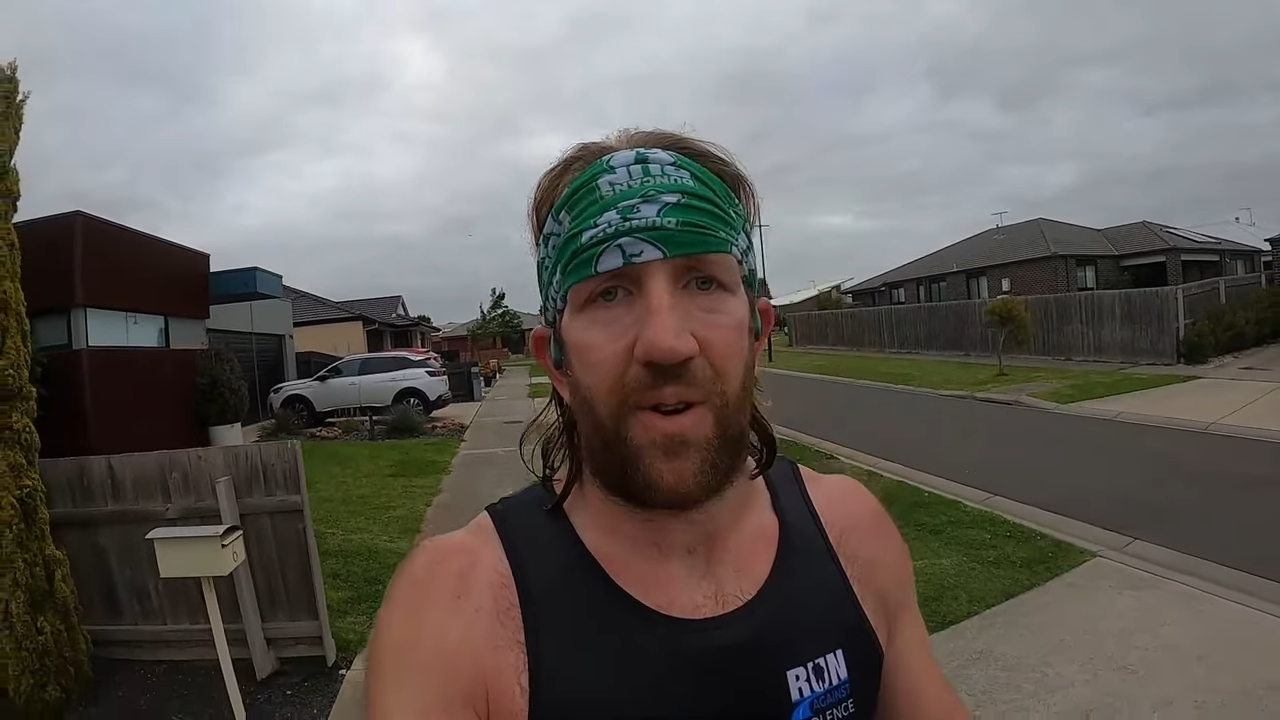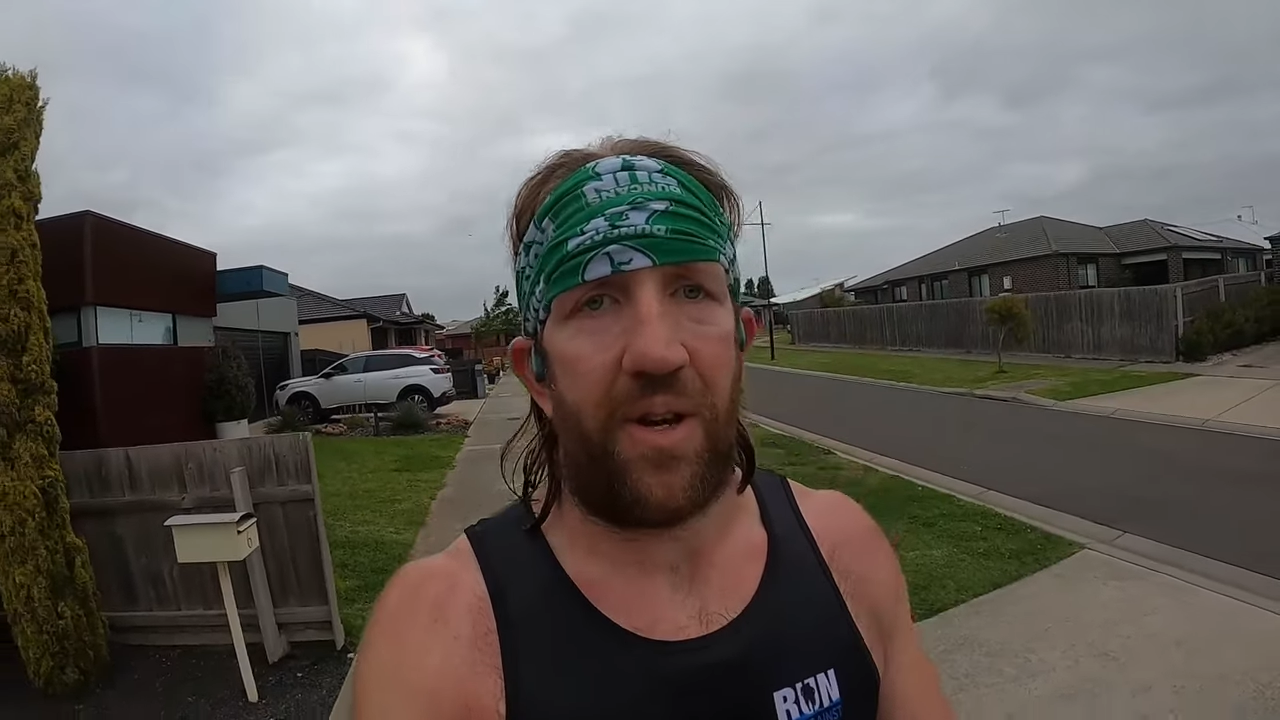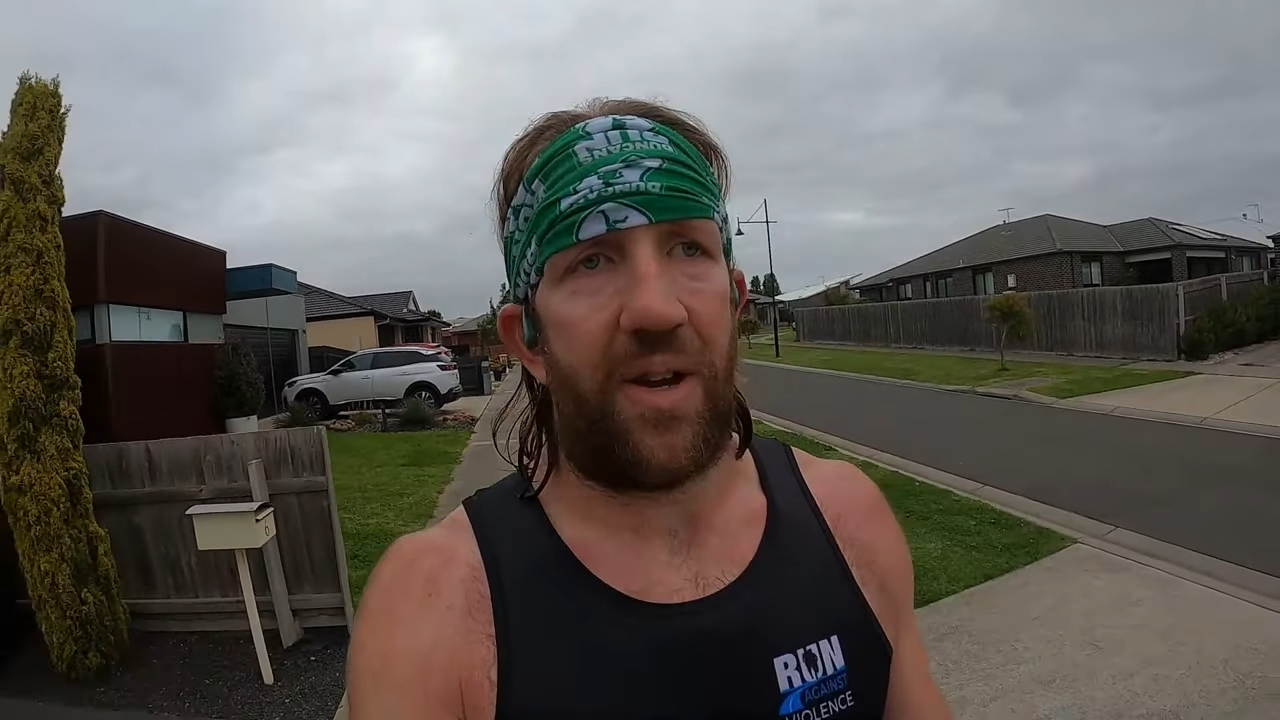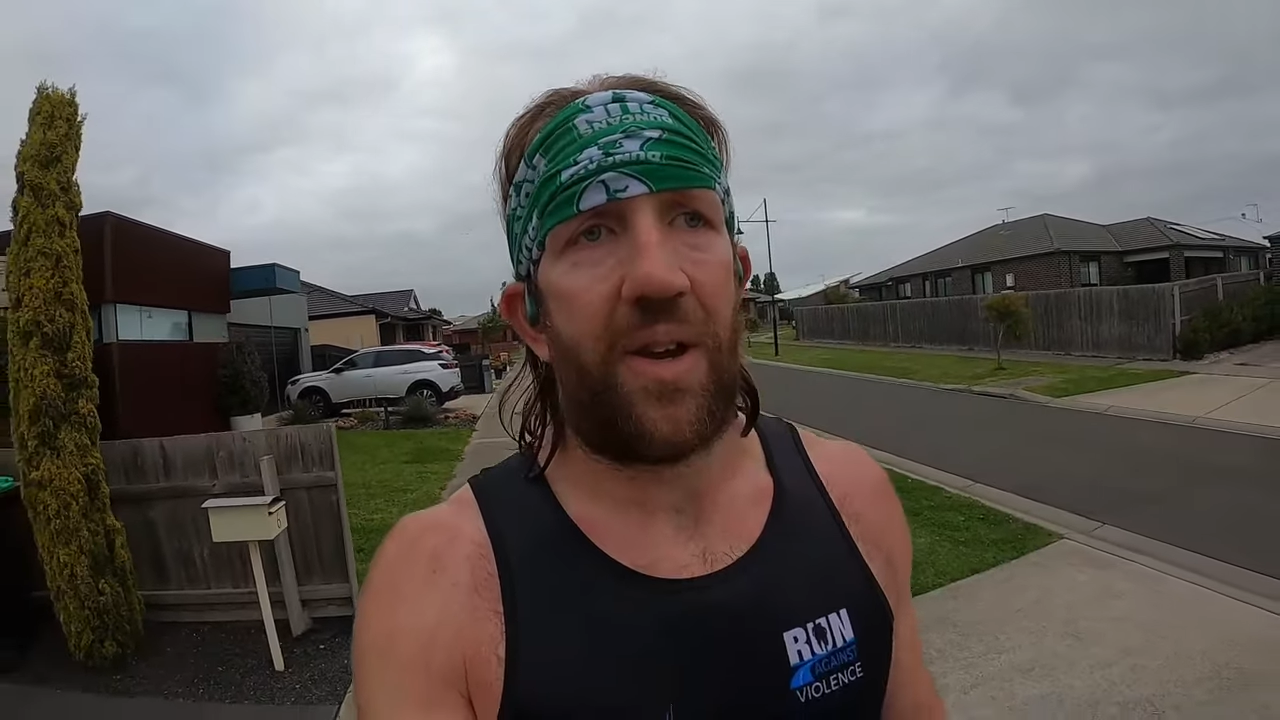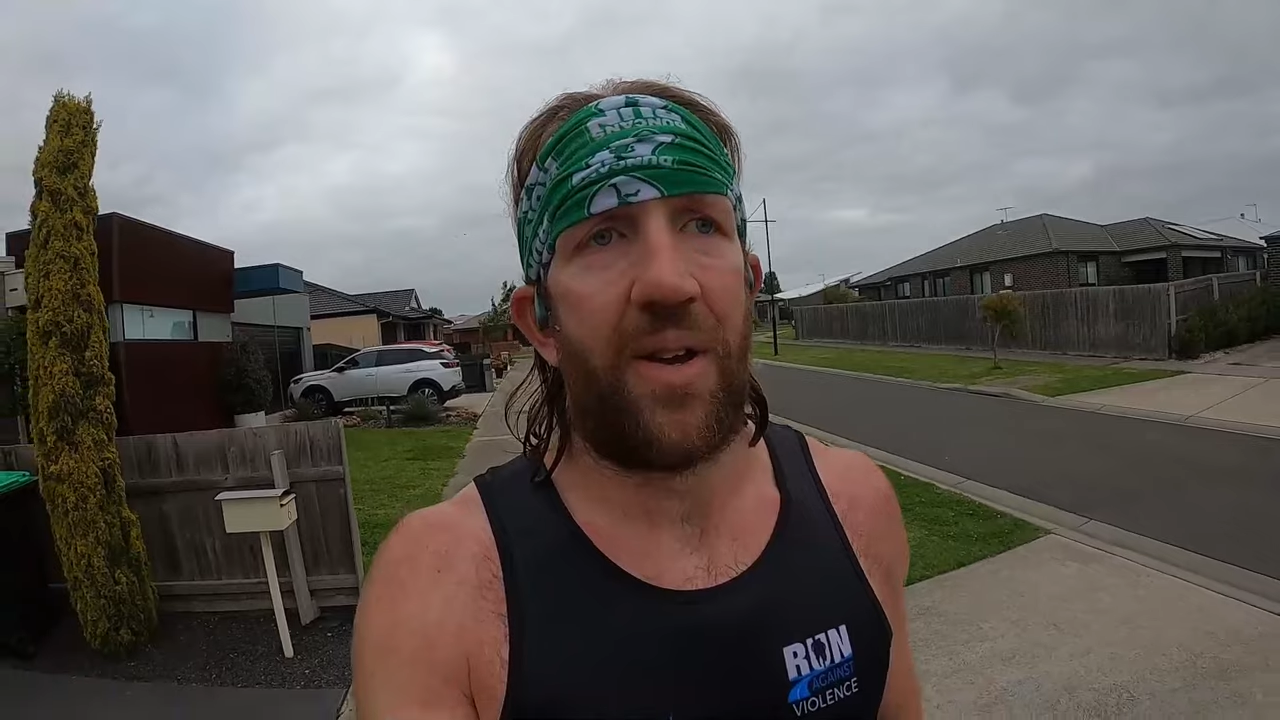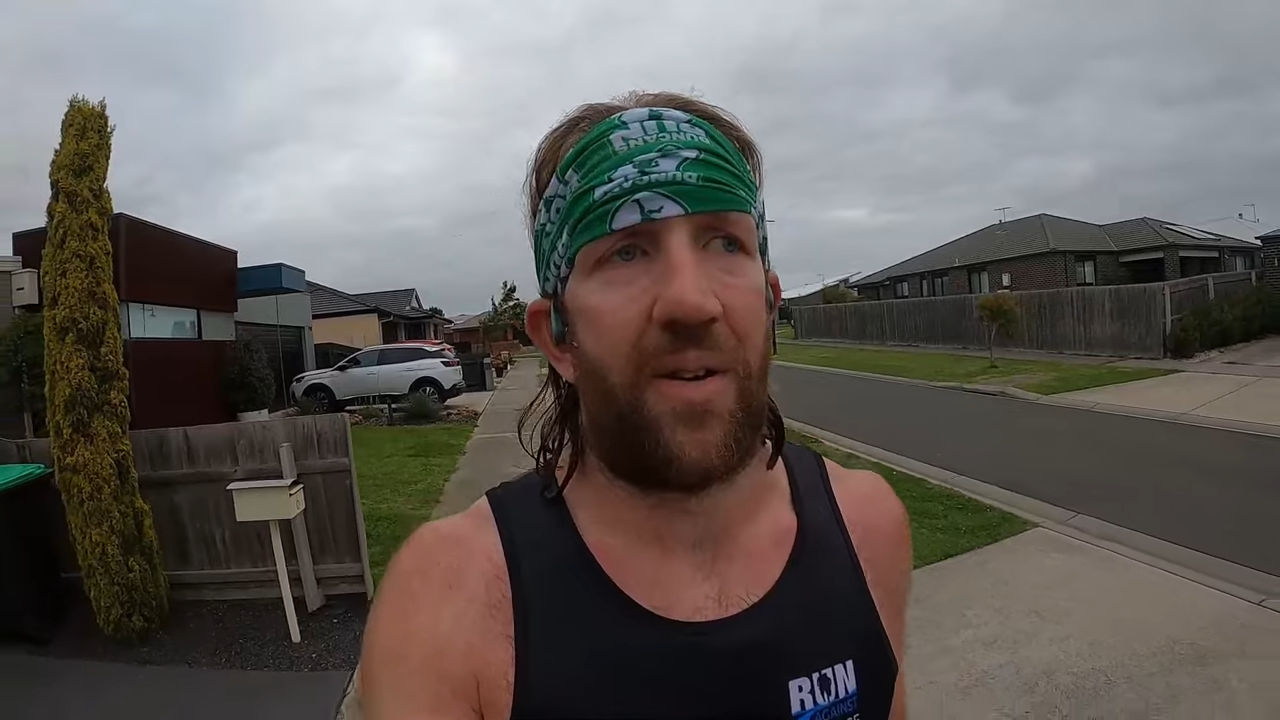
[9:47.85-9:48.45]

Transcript: were